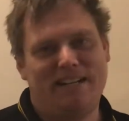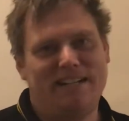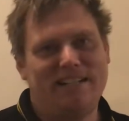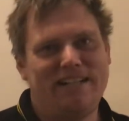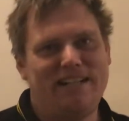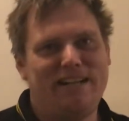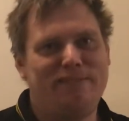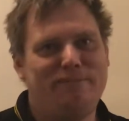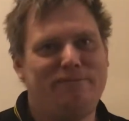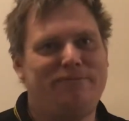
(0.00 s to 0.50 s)
I'd
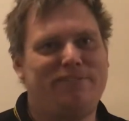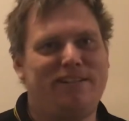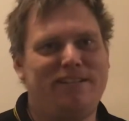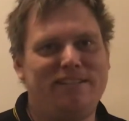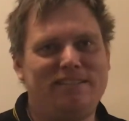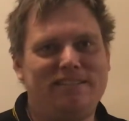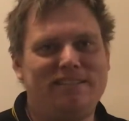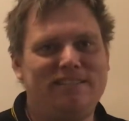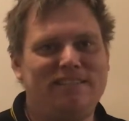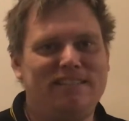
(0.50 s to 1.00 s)
have
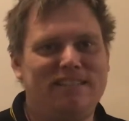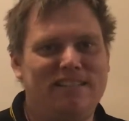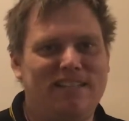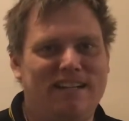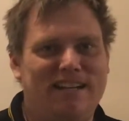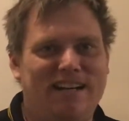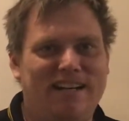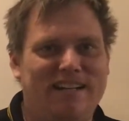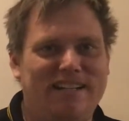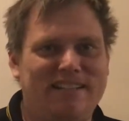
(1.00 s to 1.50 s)
fun.
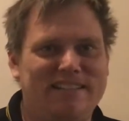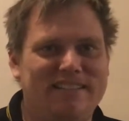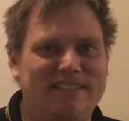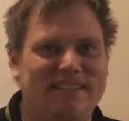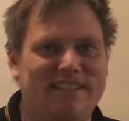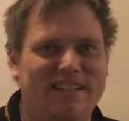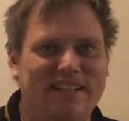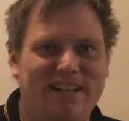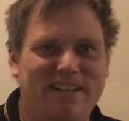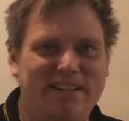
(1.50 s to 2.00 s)

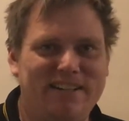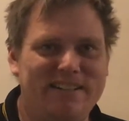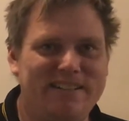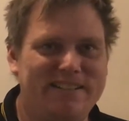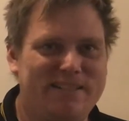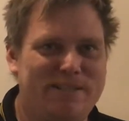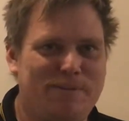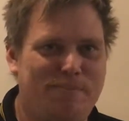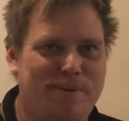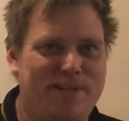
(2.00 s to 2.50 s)
You know,
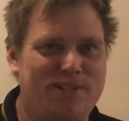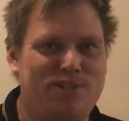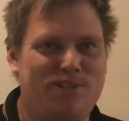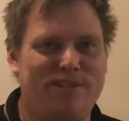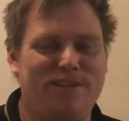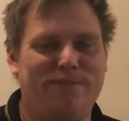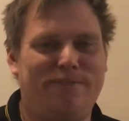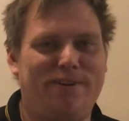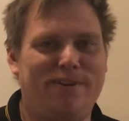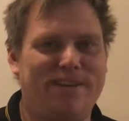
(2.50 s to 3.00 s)

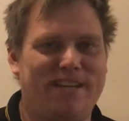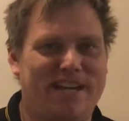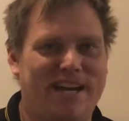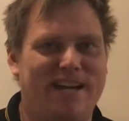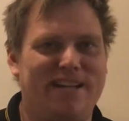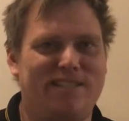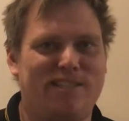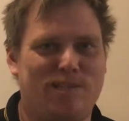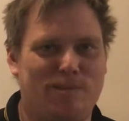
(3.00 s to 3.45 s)
especially if it got